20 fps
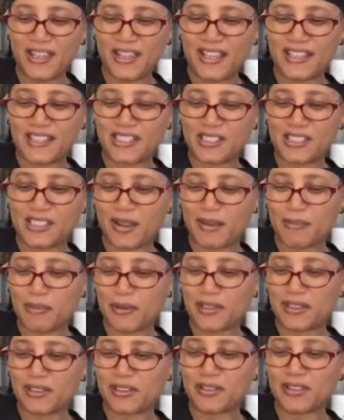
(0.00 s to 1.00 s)
And so
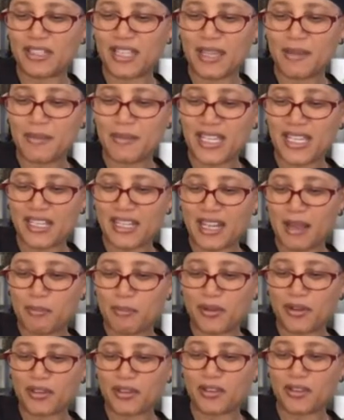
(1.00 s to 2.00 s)
I put a little lemon,
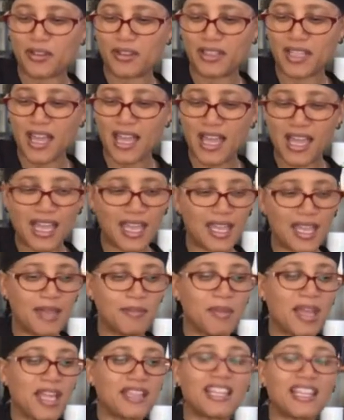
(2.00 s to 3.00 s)
I put a little lime.